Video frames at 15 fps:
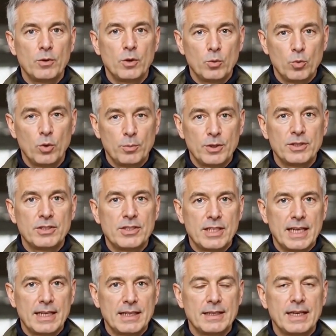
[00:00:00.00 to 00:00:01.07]
the woman
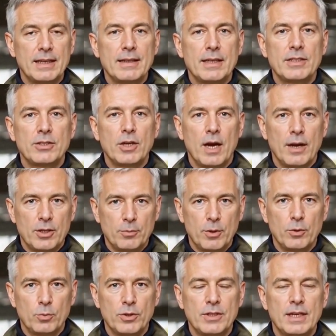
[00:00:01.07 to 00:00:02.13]
stated that this
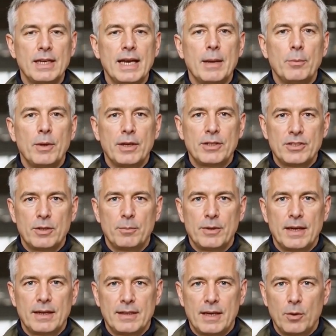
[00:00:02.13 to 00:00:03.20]
document was enabling
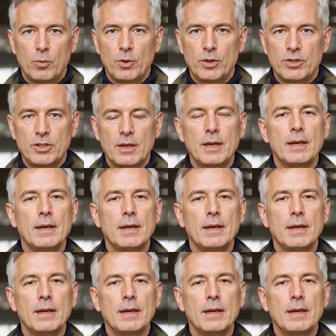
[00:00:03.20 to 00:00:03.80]
something that was